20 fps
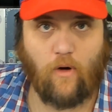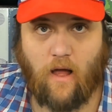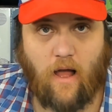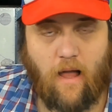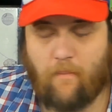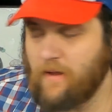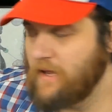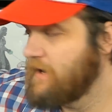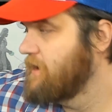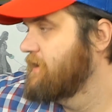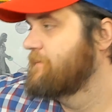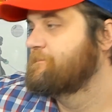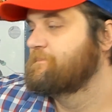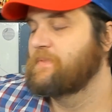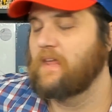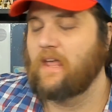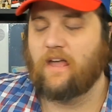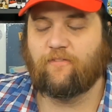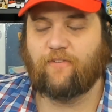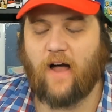I mean,
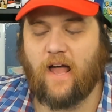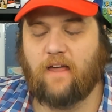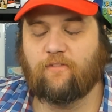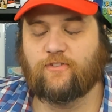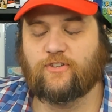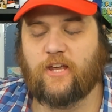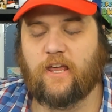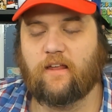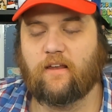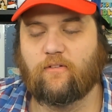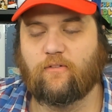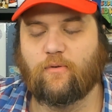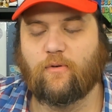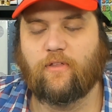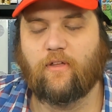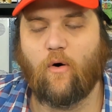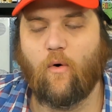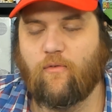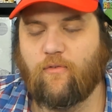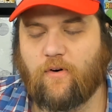if I have channels
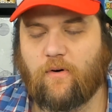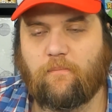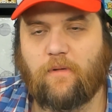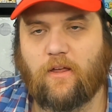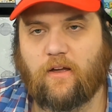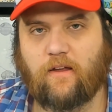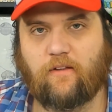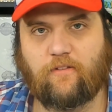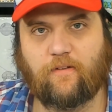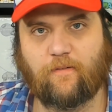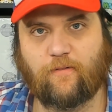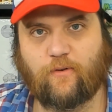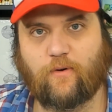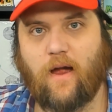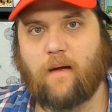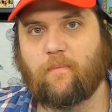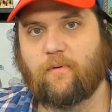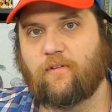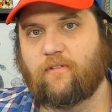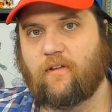with over a million
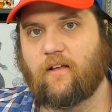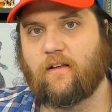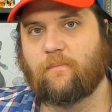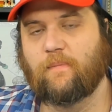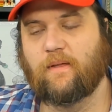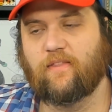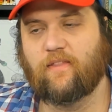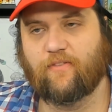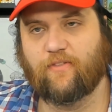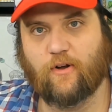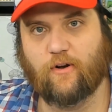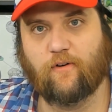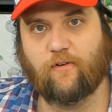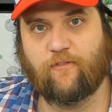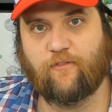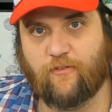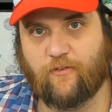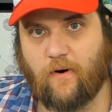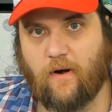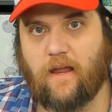subscribers telling me that they're
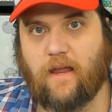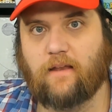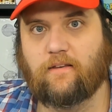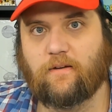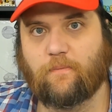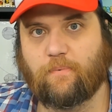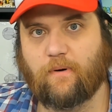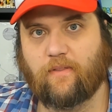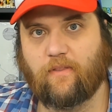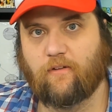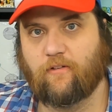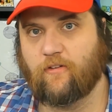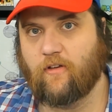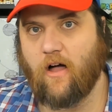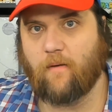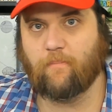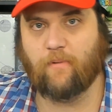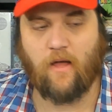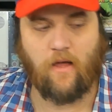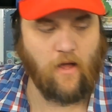afraid to bring this
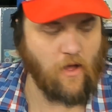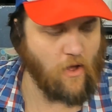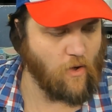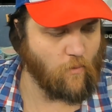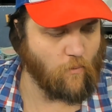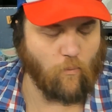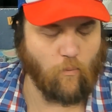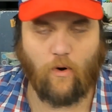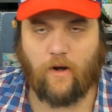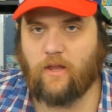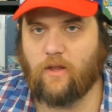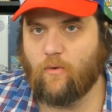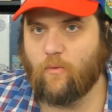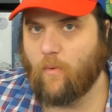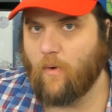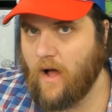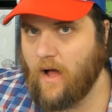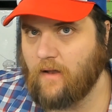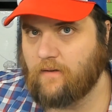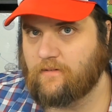up, what do you
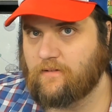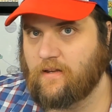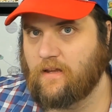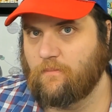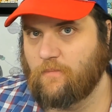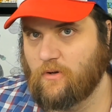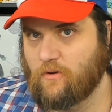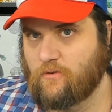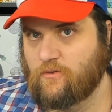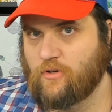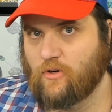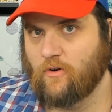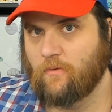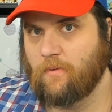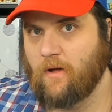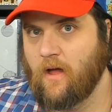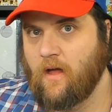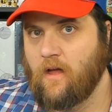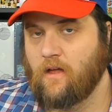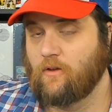want, Team
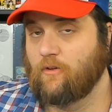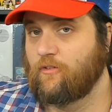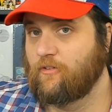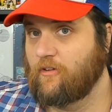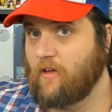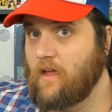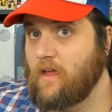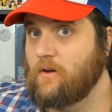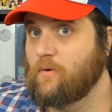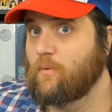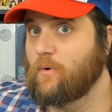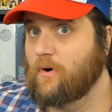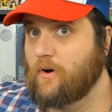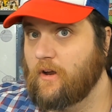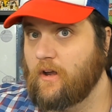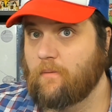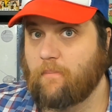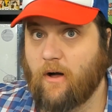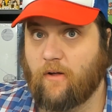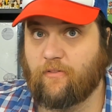YouTube? You say you're
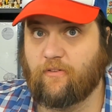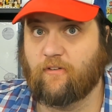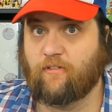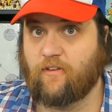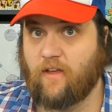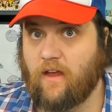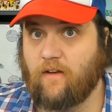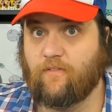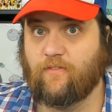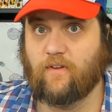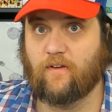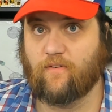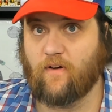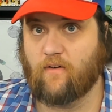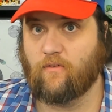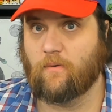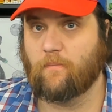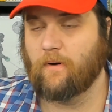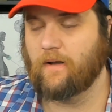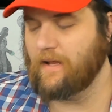worried about the safety of
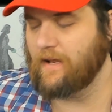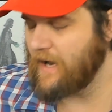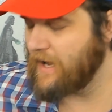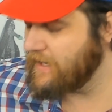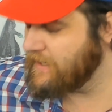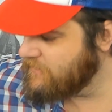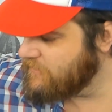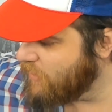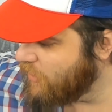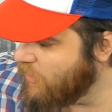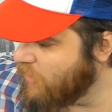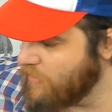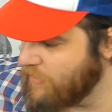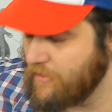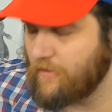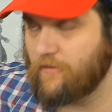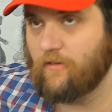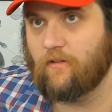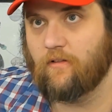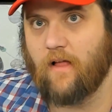everybody, and I know
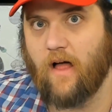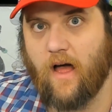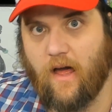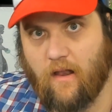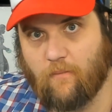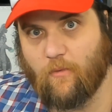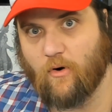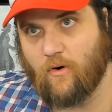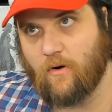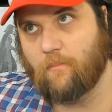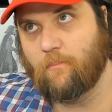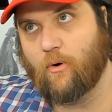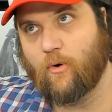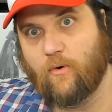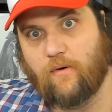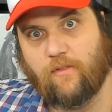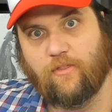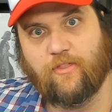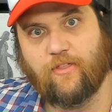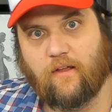there's a lot more
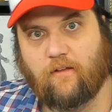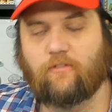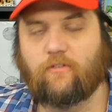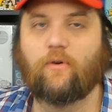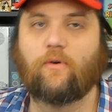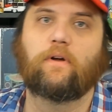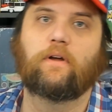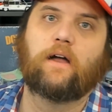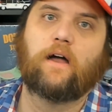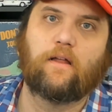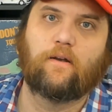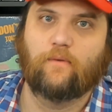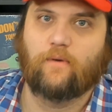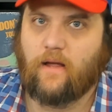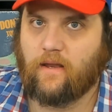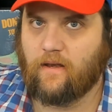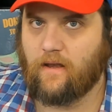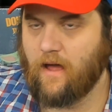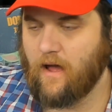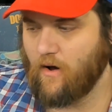important things going on
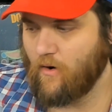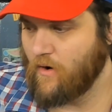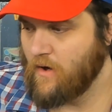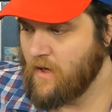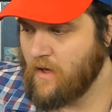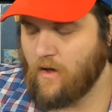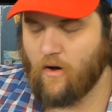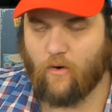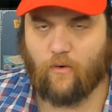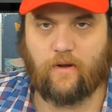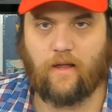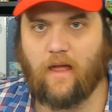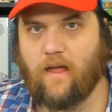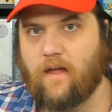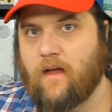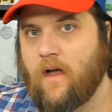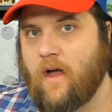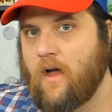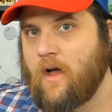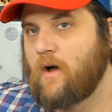right now,
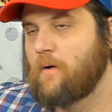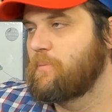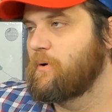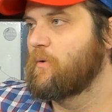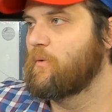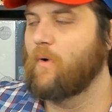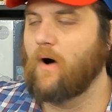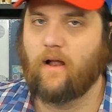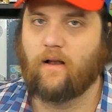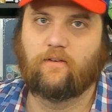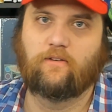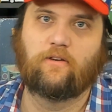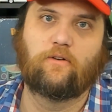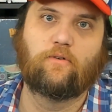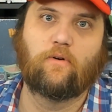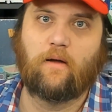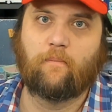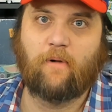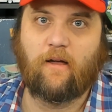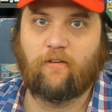okay? But what? Do
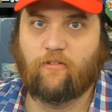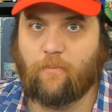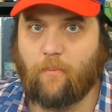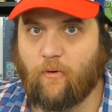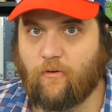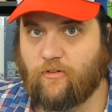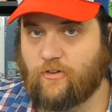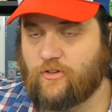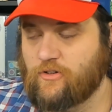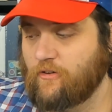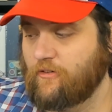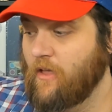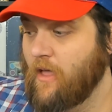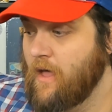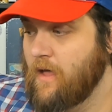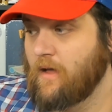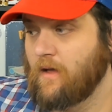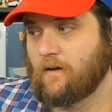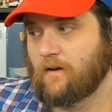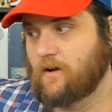you? Am I supposed to just
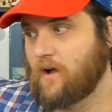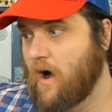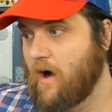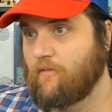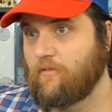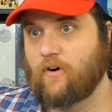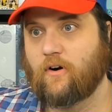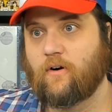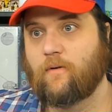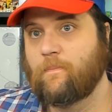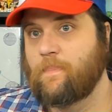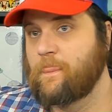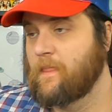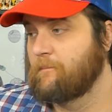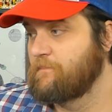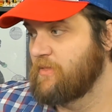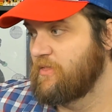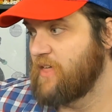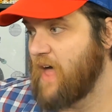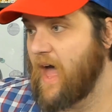cover
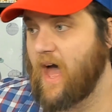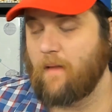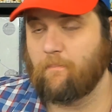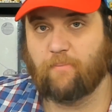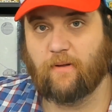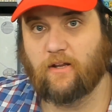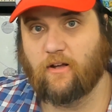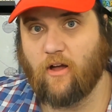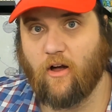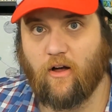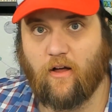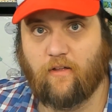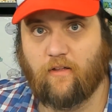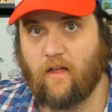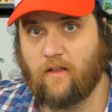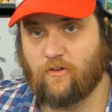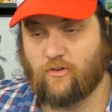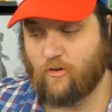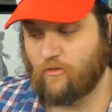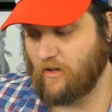that because
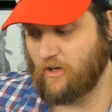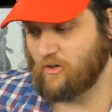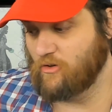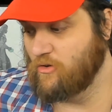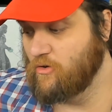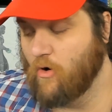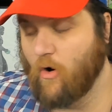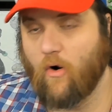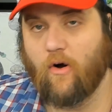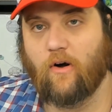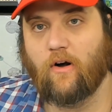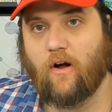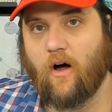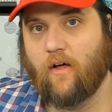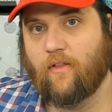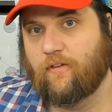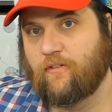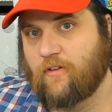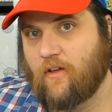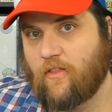and just ignore
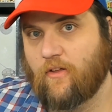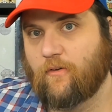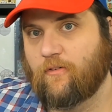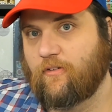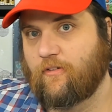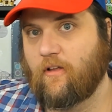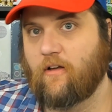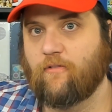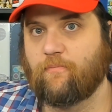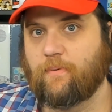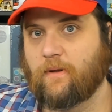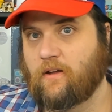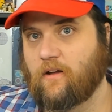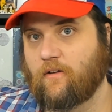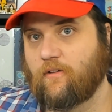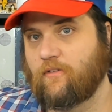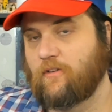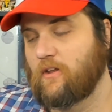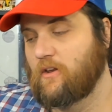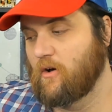all this other stuff
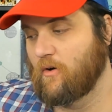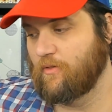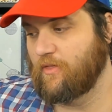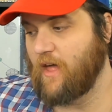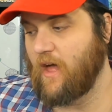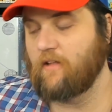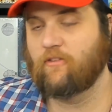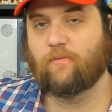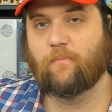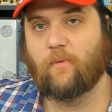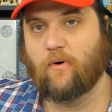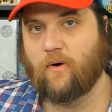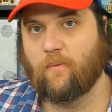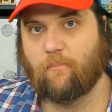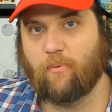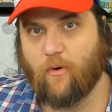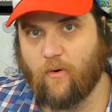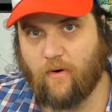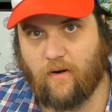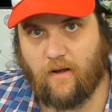because, you know, that's more
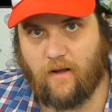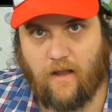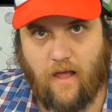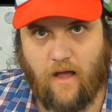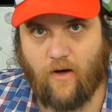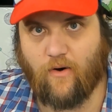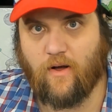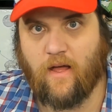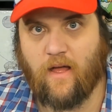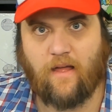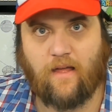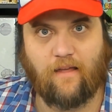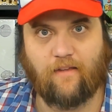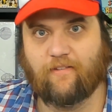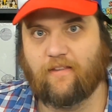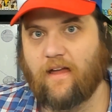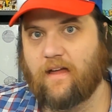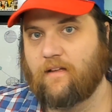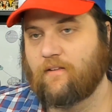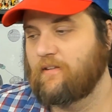important now?
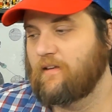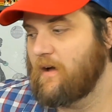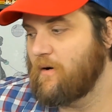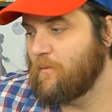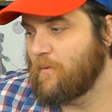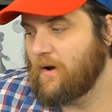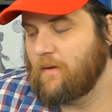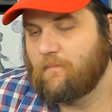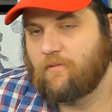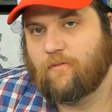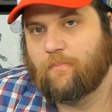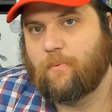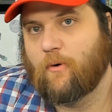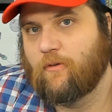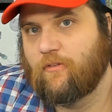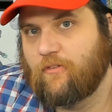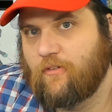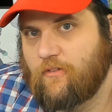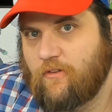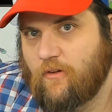Is that is that what I'm
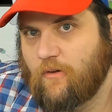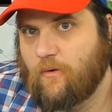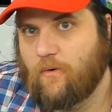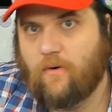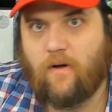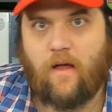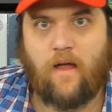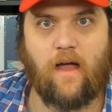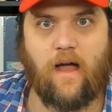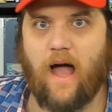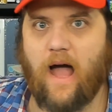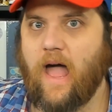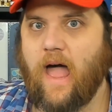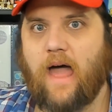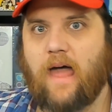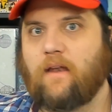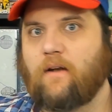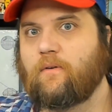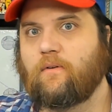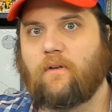supposed to do?
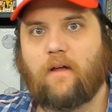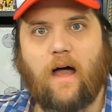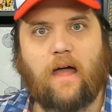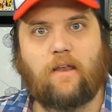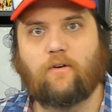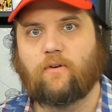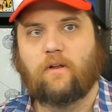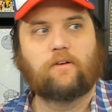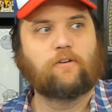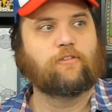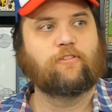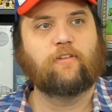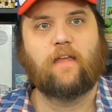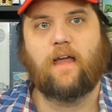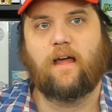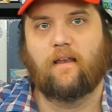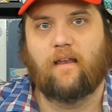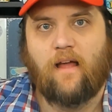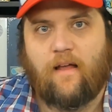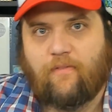I, I don't I don't
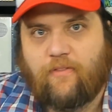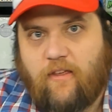understand.